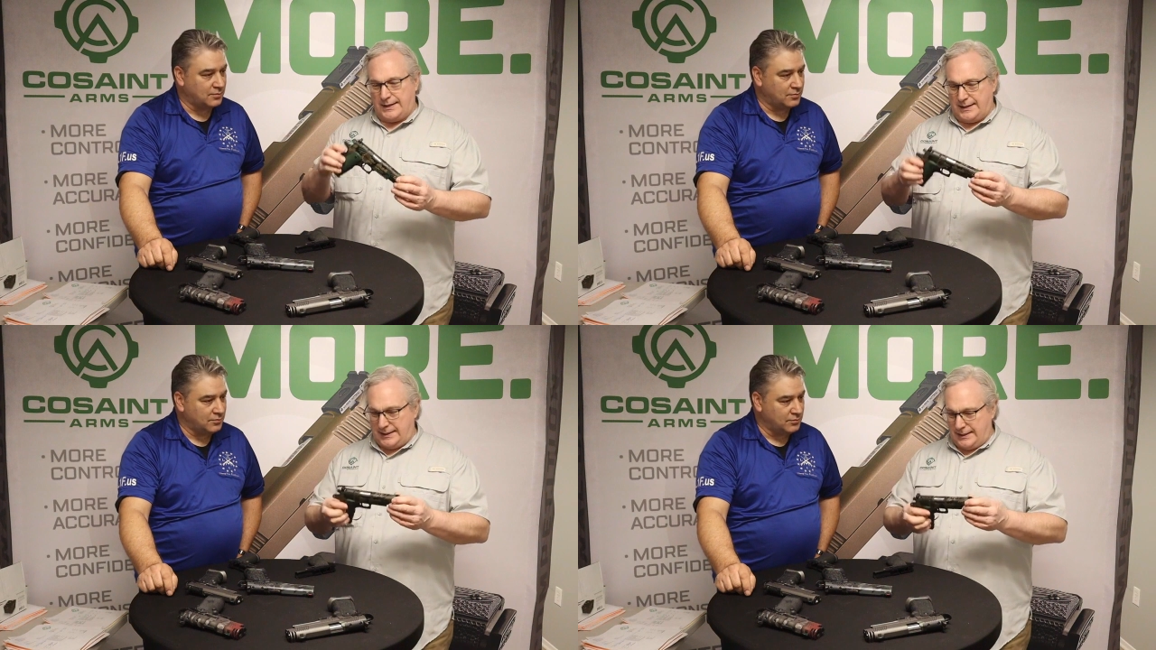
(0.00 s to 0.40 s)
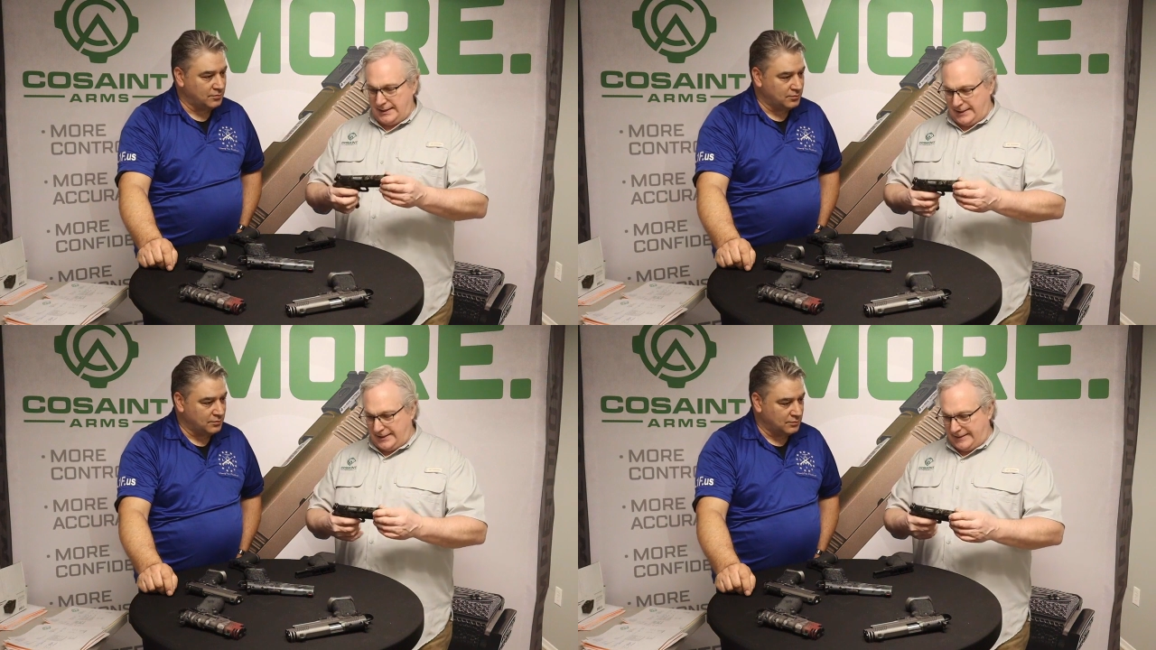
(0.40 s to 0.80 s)

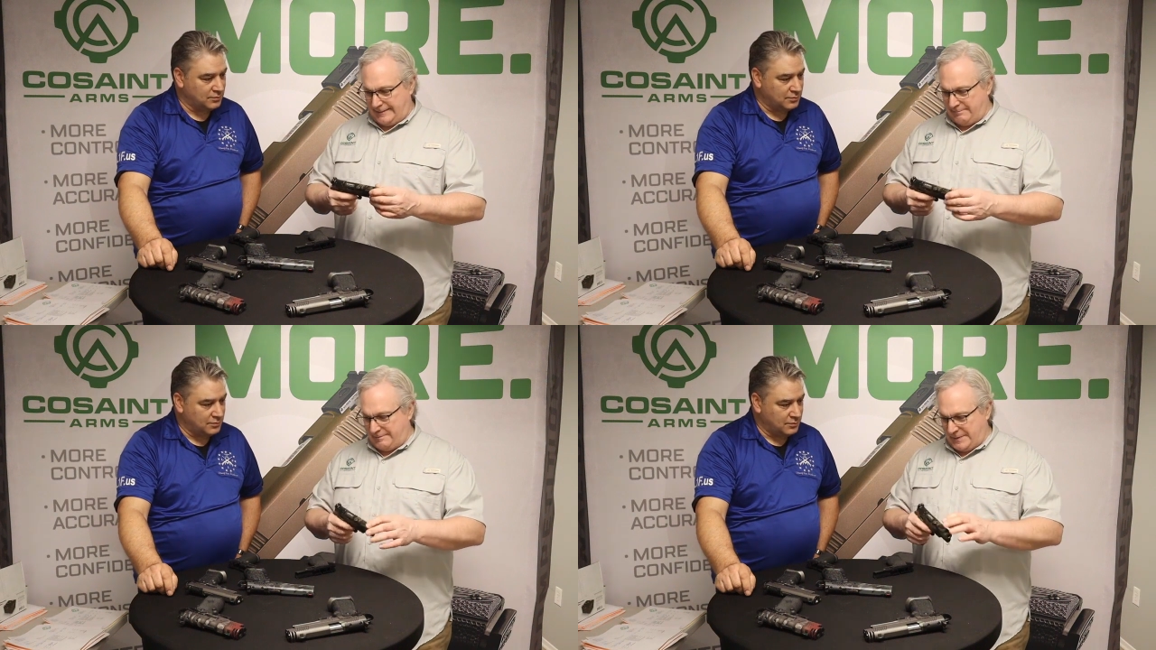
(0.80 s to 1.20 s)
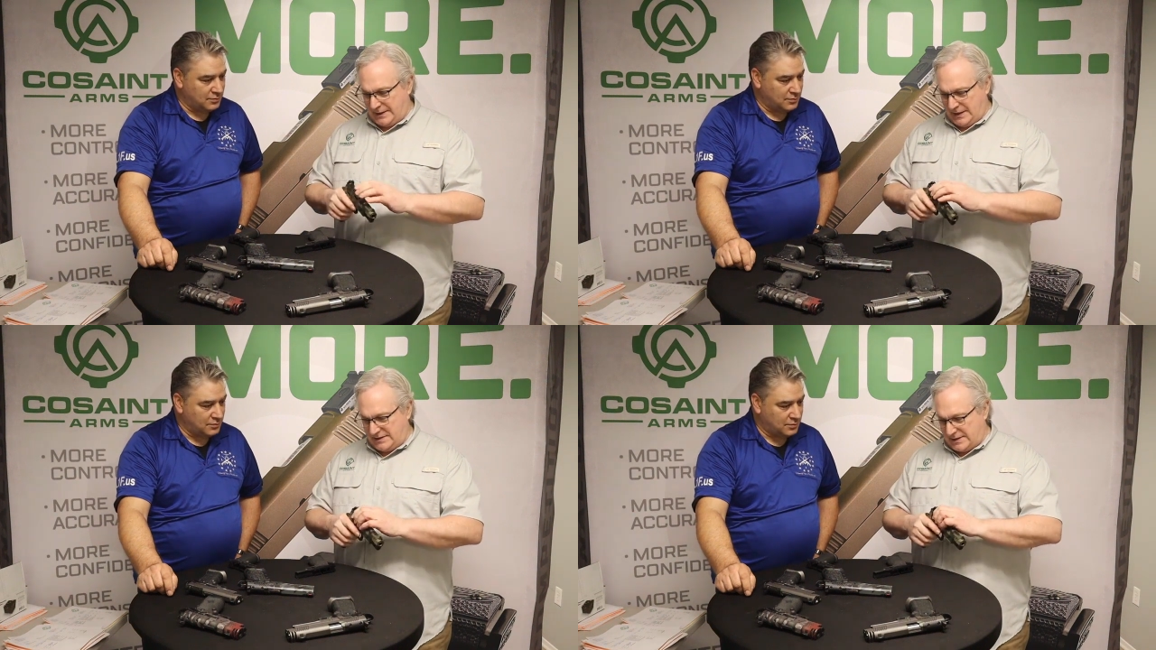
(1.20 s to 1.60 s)
Speaker 1: And um,
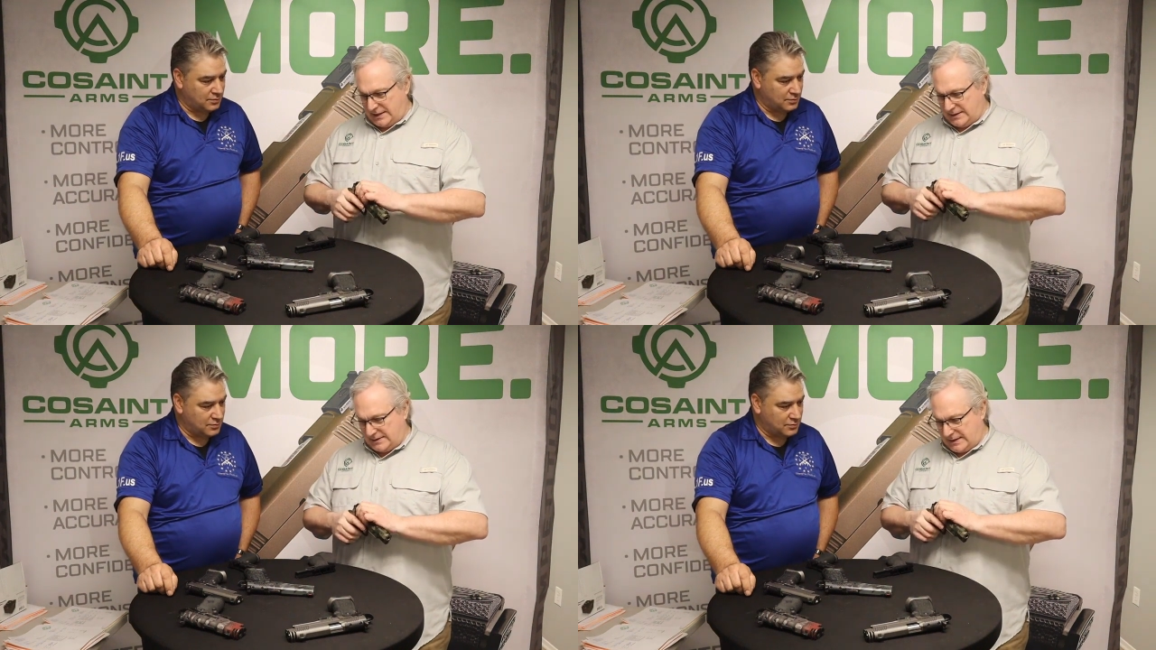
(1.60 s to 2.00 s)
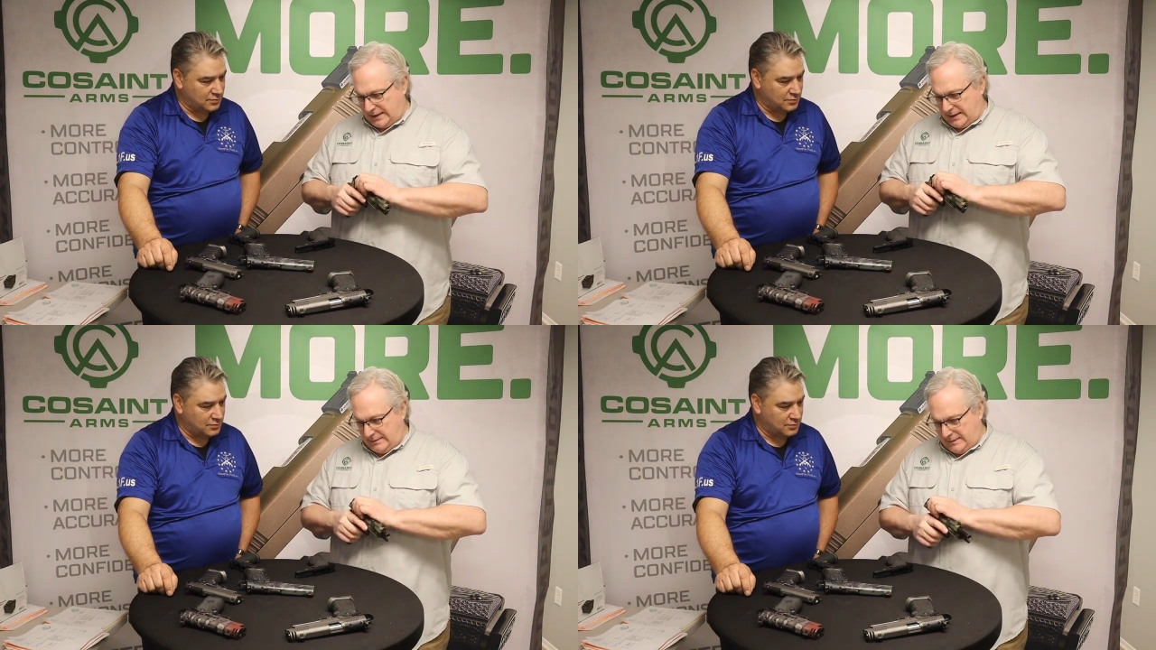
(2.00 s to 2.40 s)
nice thing is
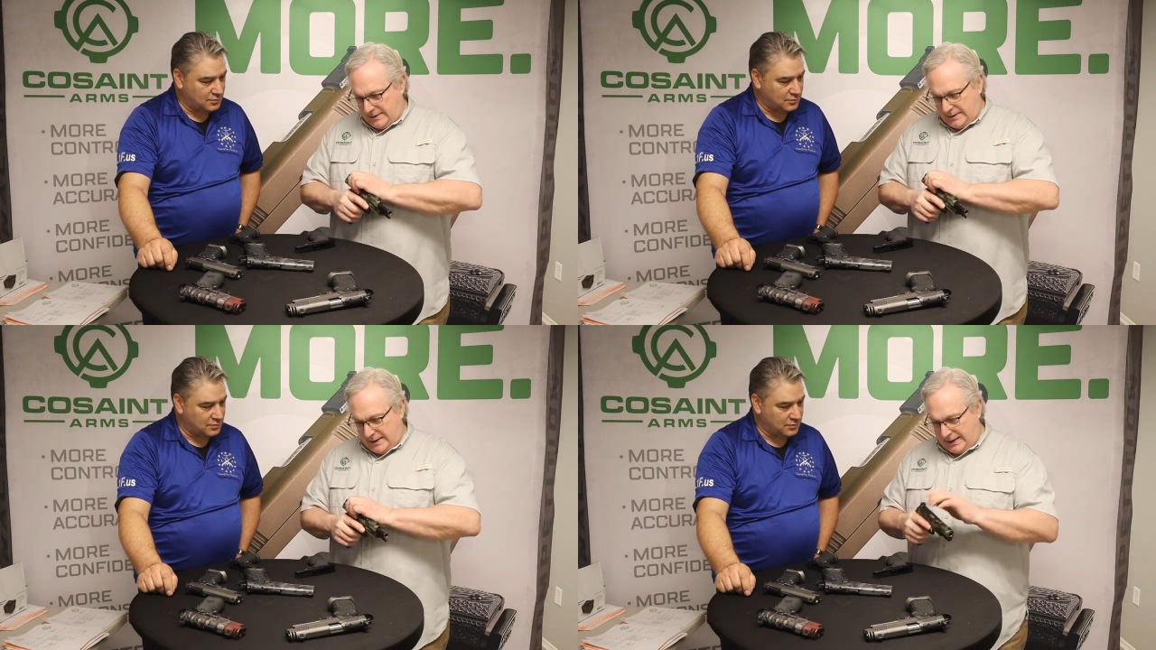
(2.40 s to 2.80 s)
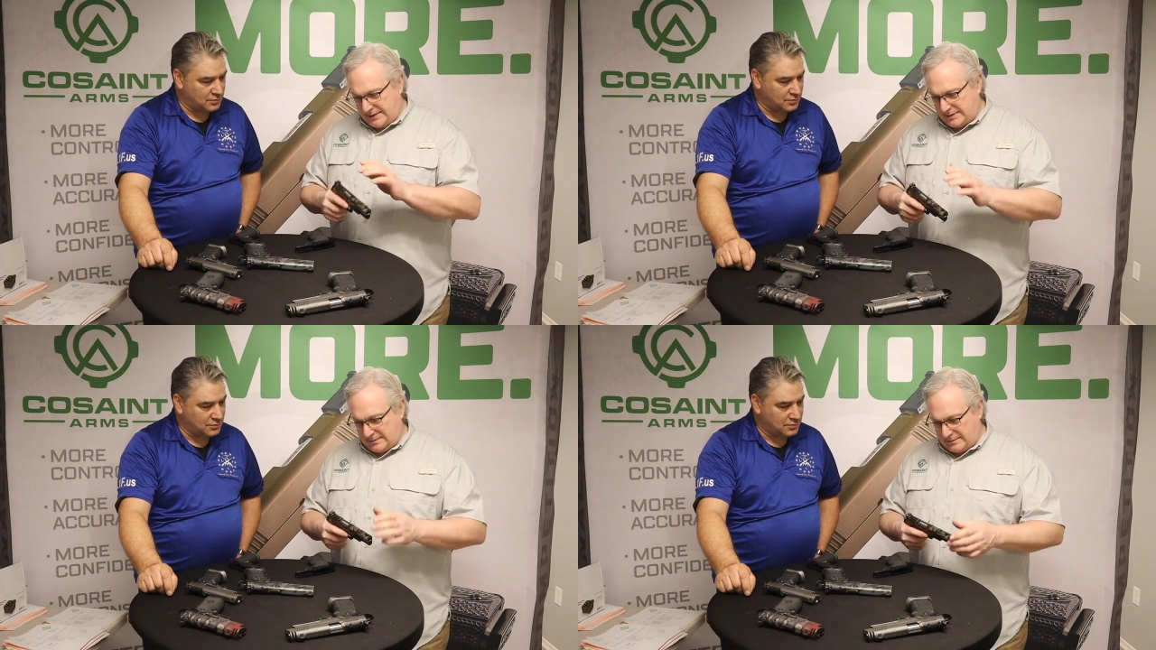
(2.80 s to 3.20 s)
that it
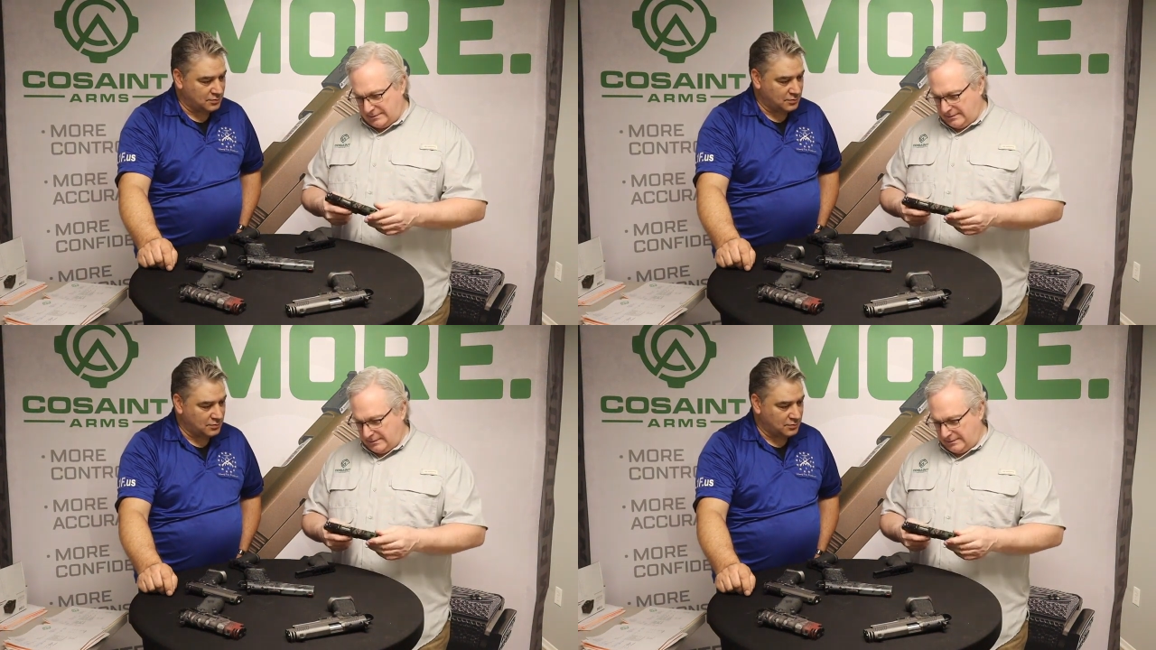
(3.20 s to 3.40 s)
has